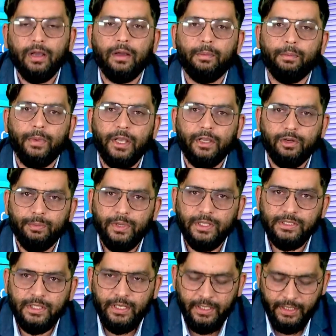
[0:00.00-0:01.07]
microbial
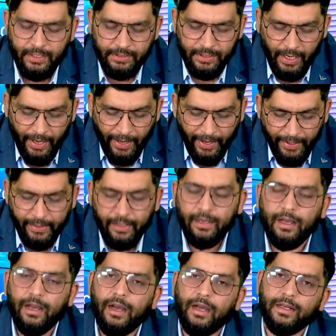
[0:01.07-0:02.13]
genetics and
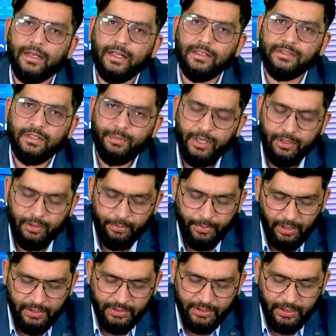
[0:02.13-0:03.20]
agriculture
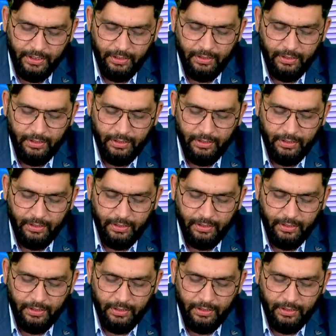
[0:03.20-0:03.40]
microbiology,